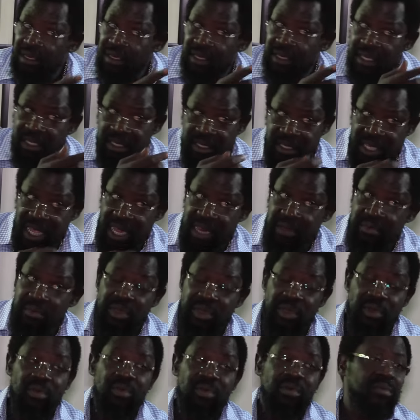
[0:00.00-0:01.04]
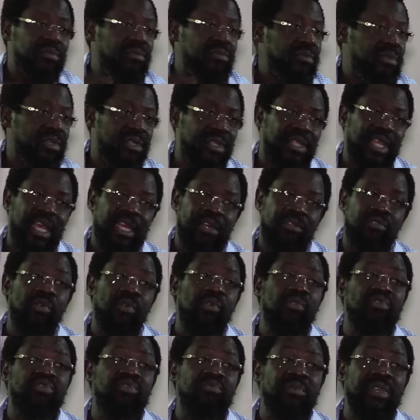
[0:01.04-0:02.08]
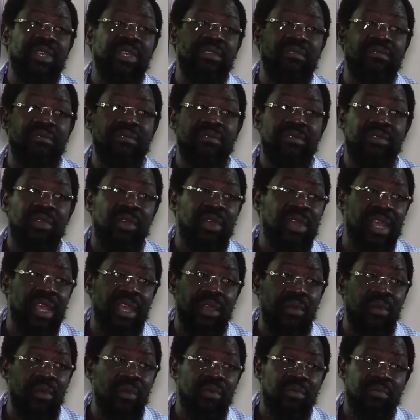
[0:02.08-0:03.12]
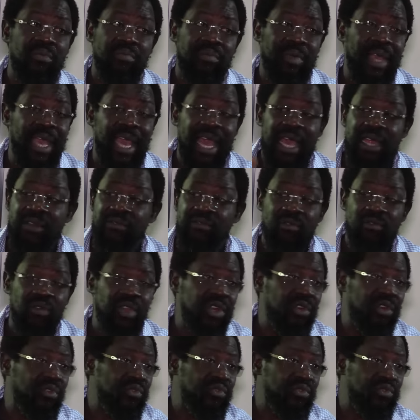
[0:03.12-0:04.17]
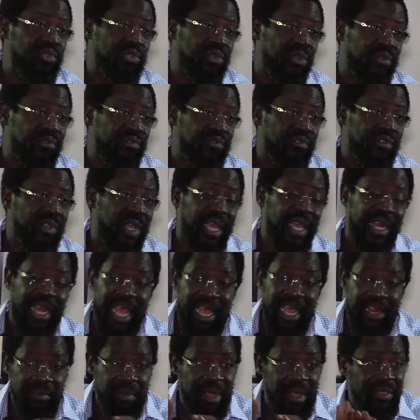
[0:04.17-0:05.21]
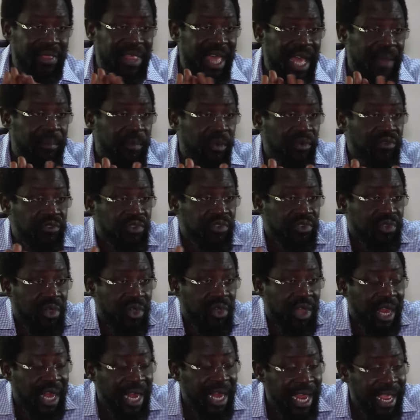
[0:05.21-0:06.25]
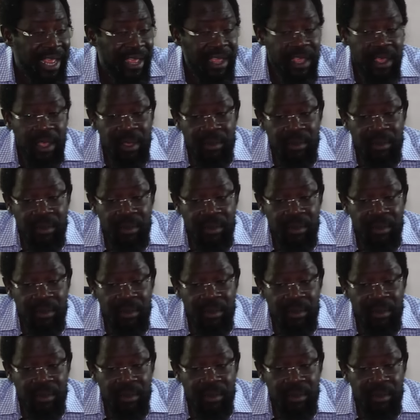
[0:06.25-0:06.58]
Didn't tell me, it had told me long ago. Me, I had no illusions and I had made that position clear.